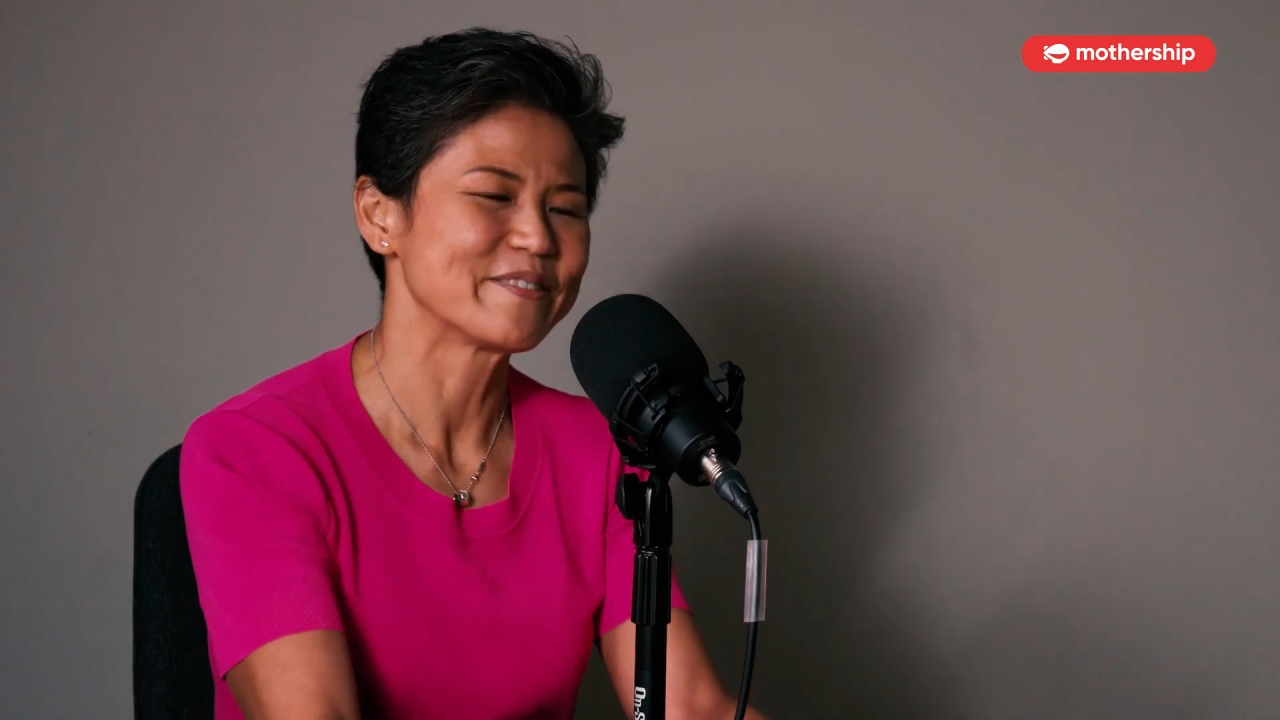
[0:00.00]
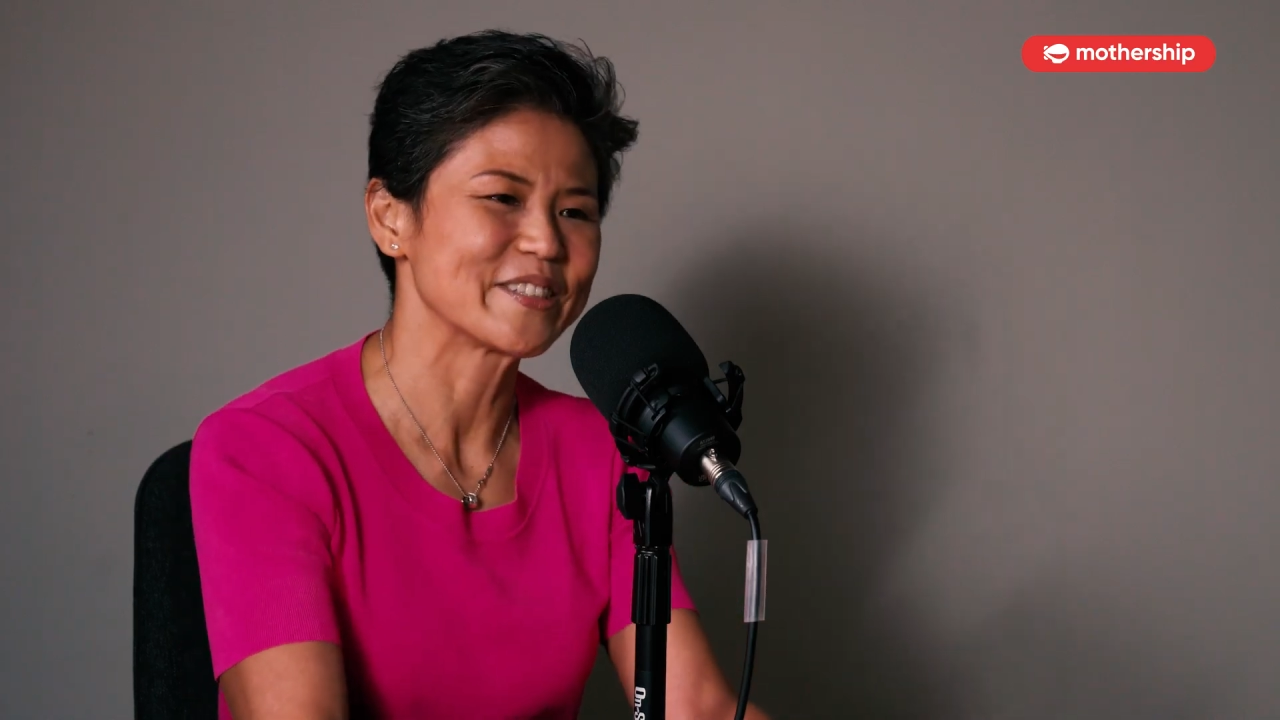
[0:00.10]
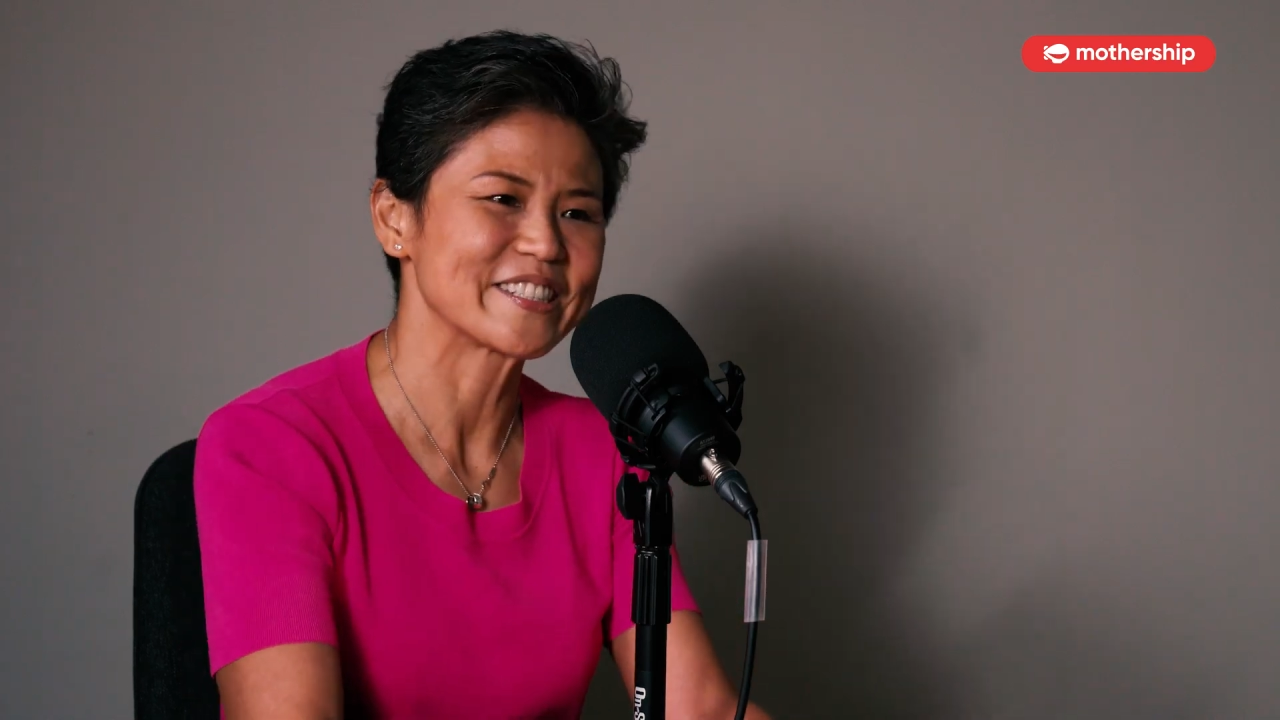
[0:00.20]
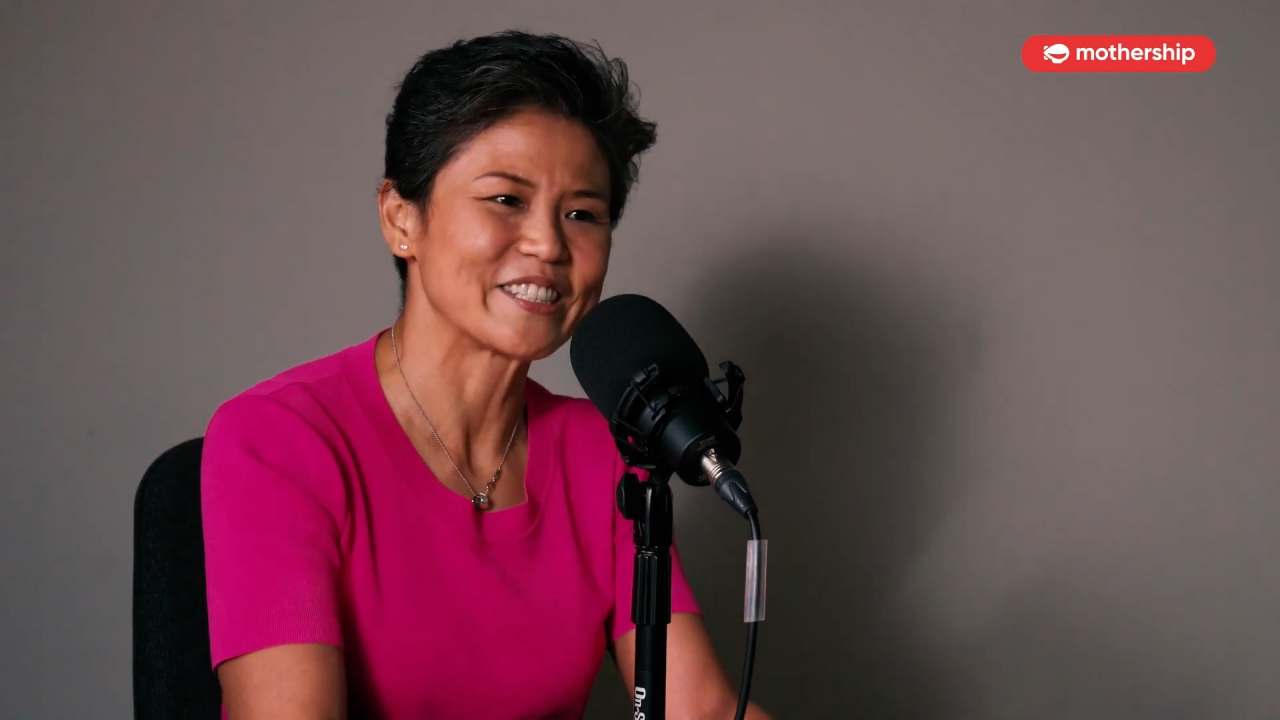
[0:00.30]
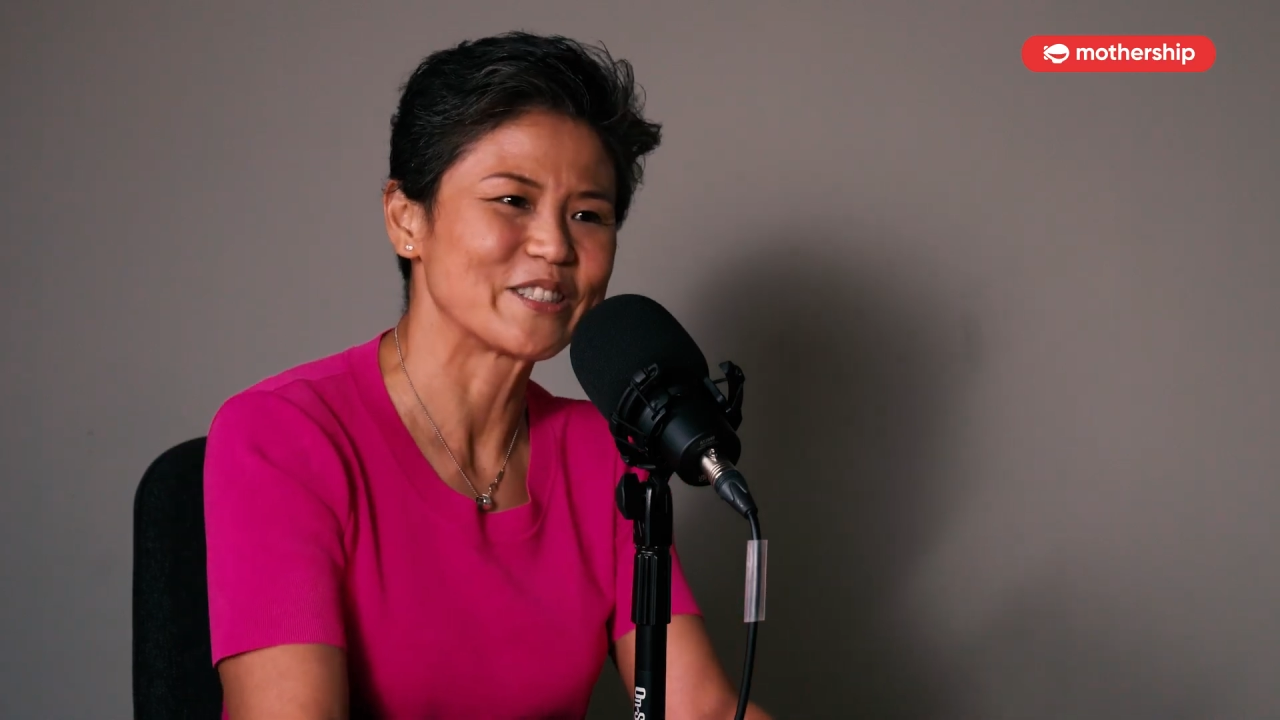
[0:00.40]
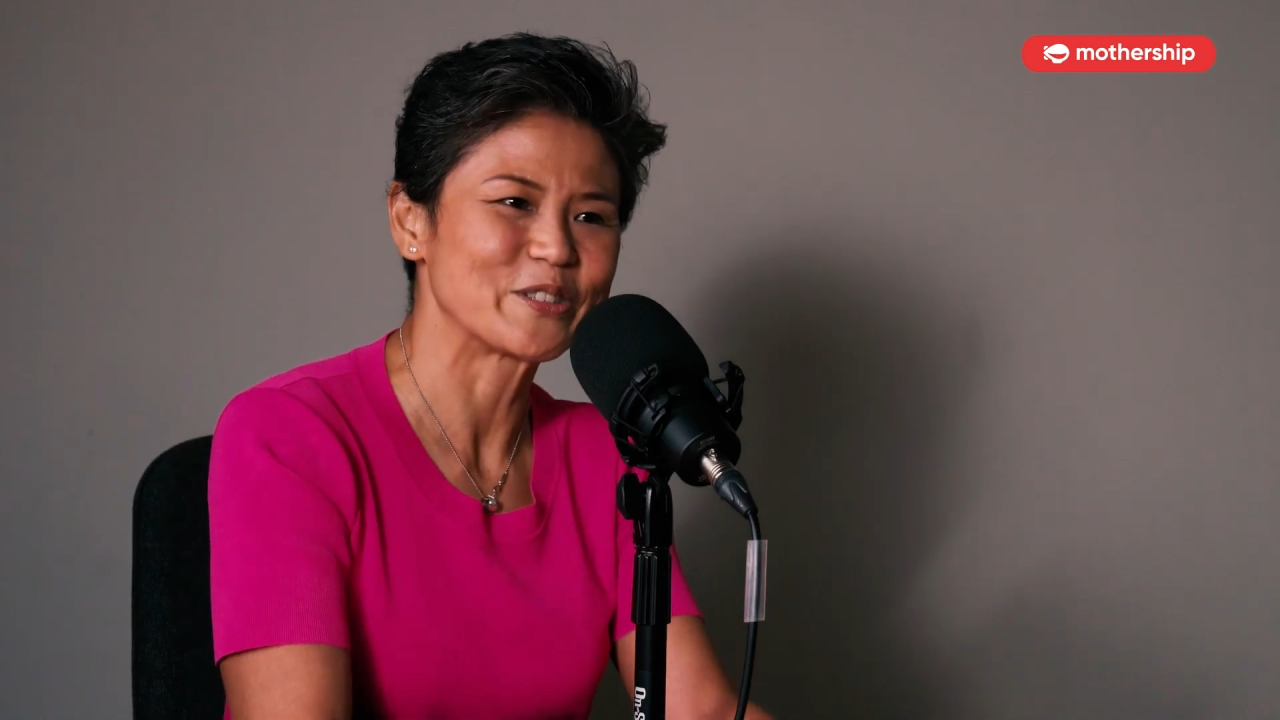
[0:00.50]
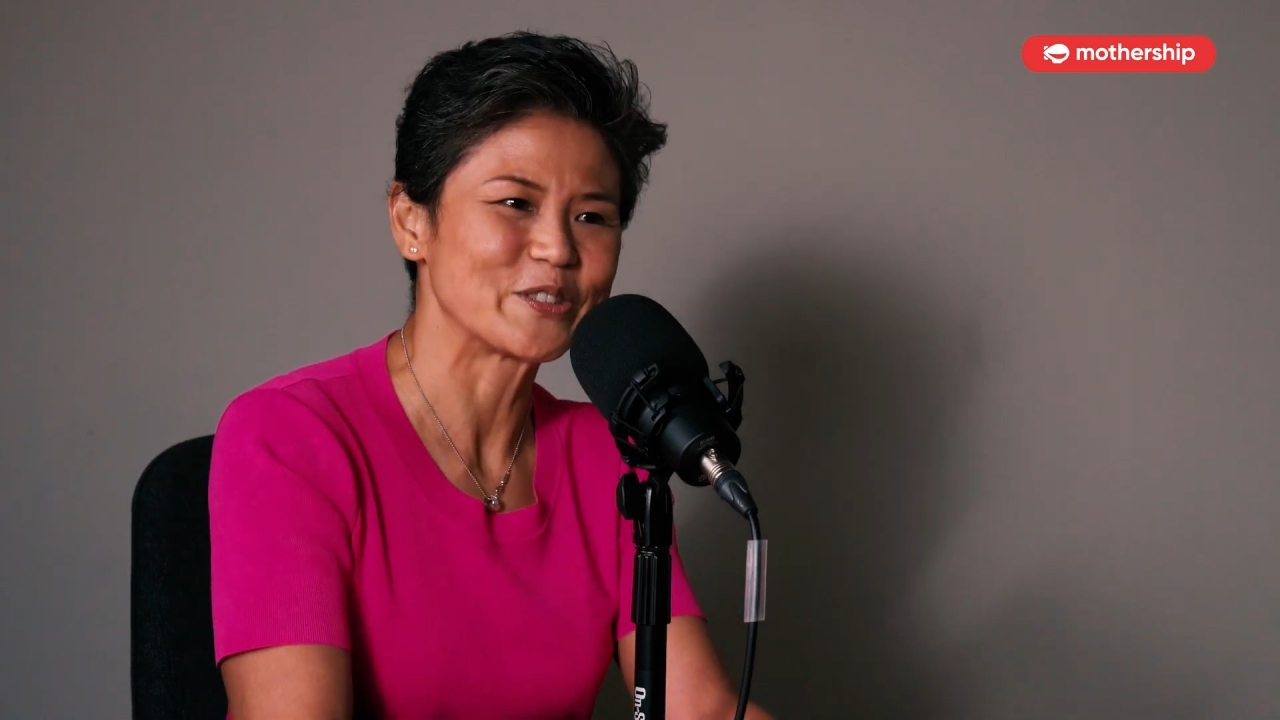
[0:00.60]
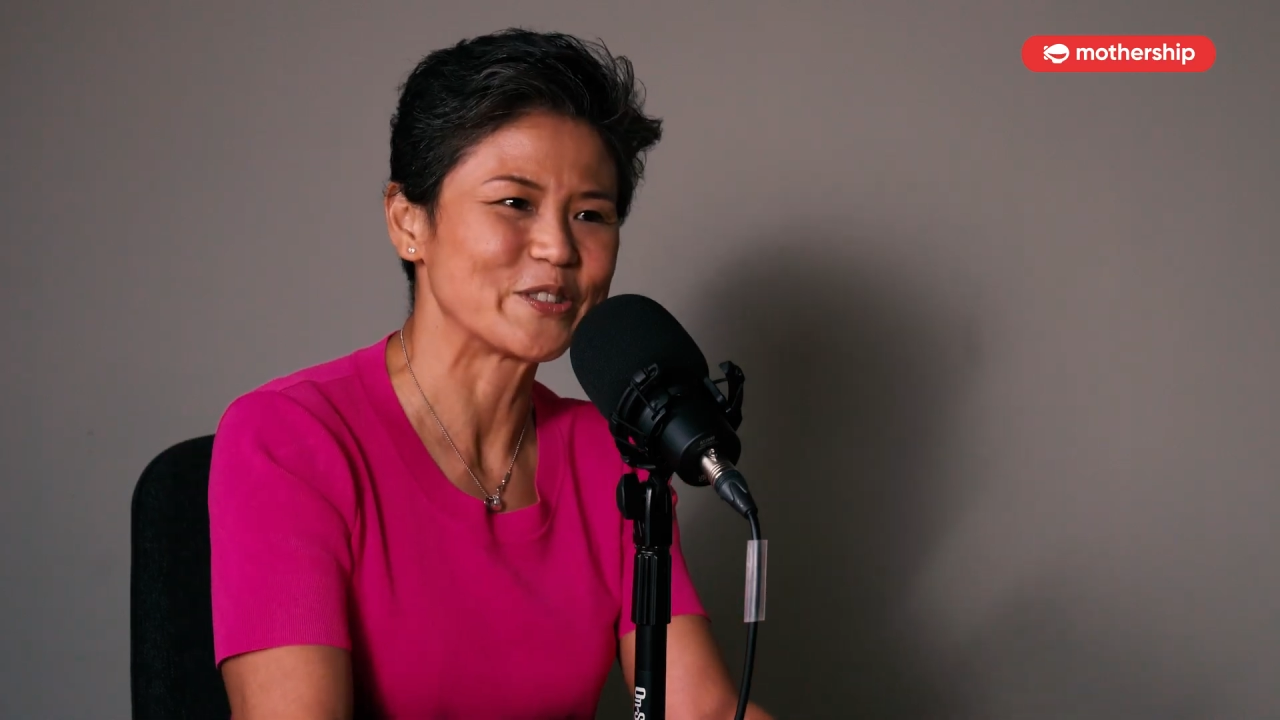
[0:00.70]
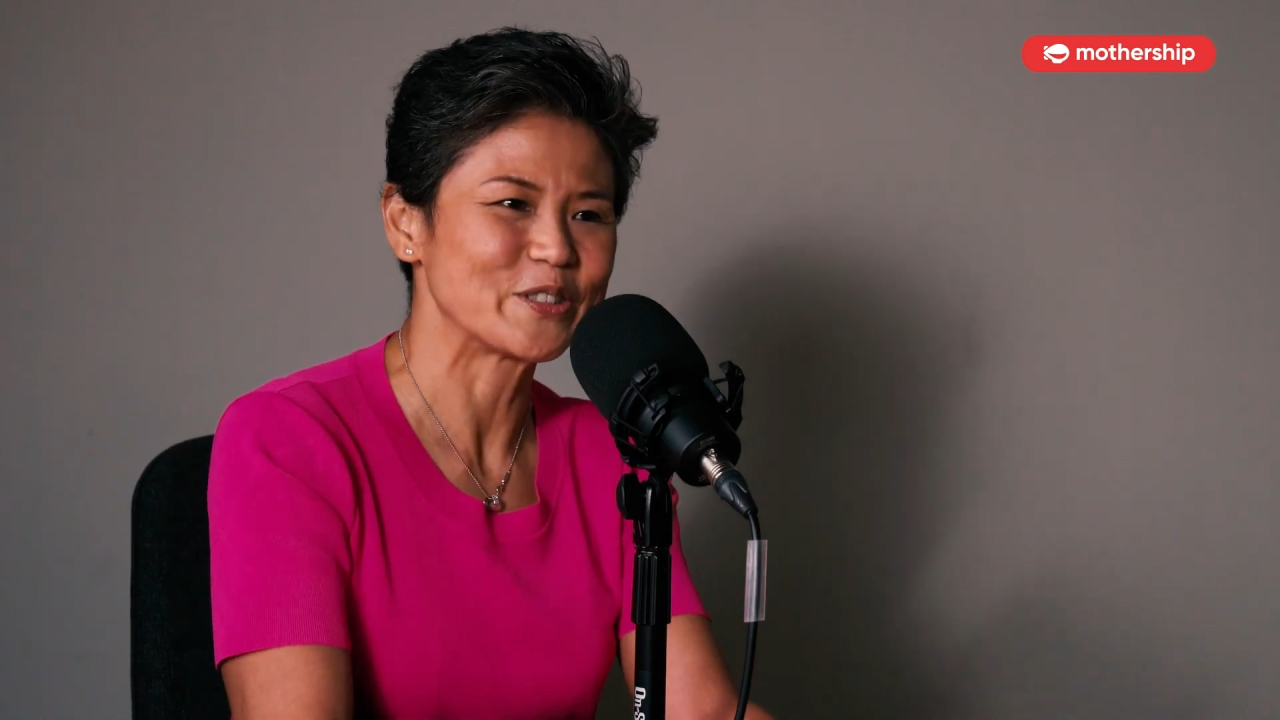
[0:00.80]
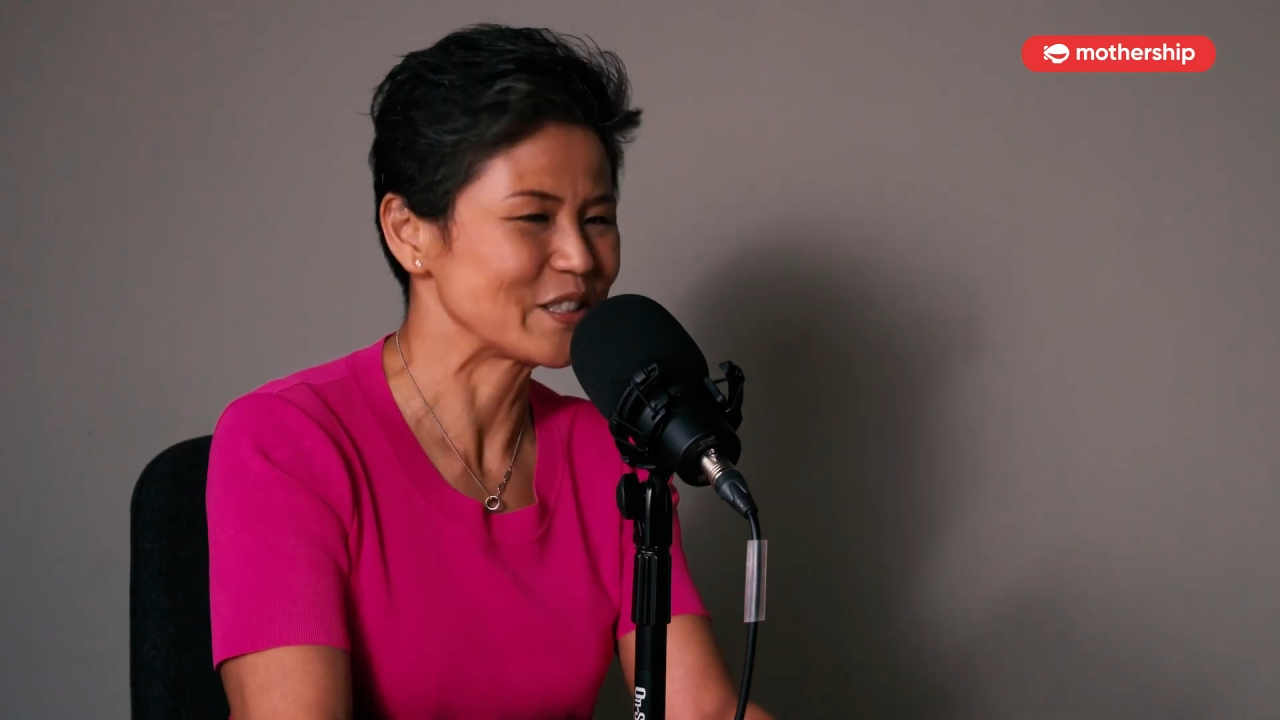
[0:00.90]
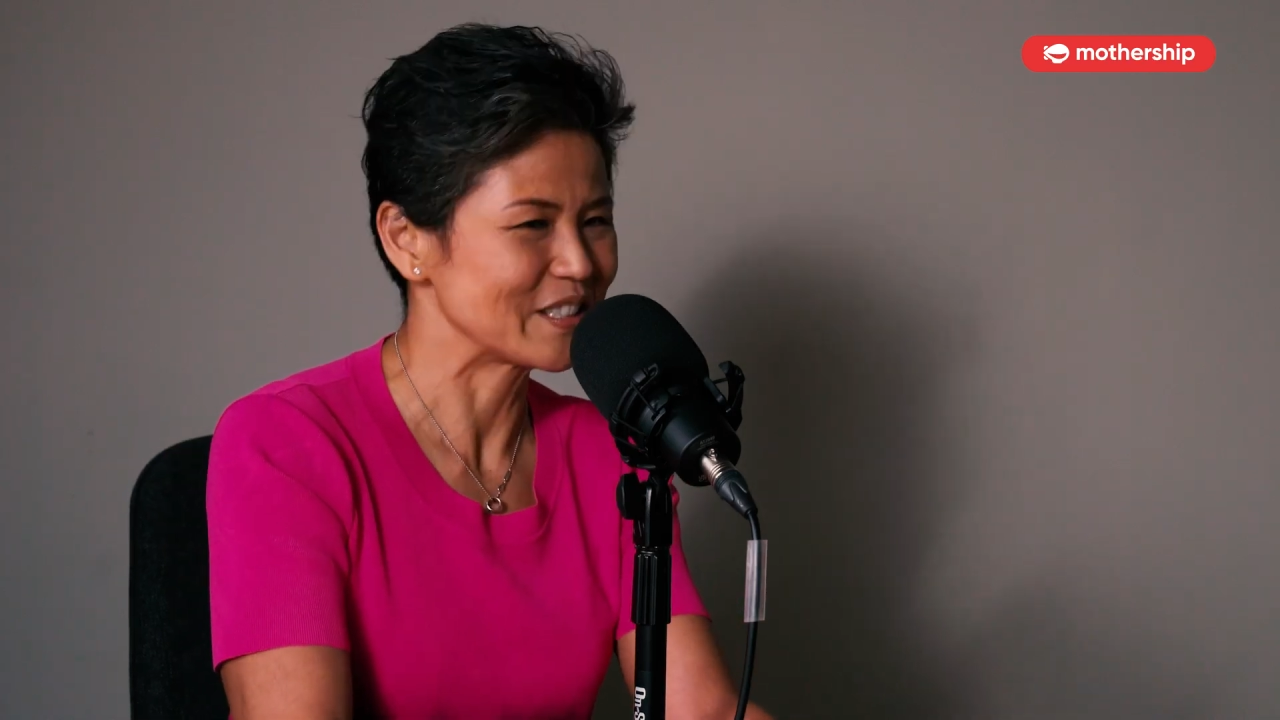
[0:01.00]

first thing to do,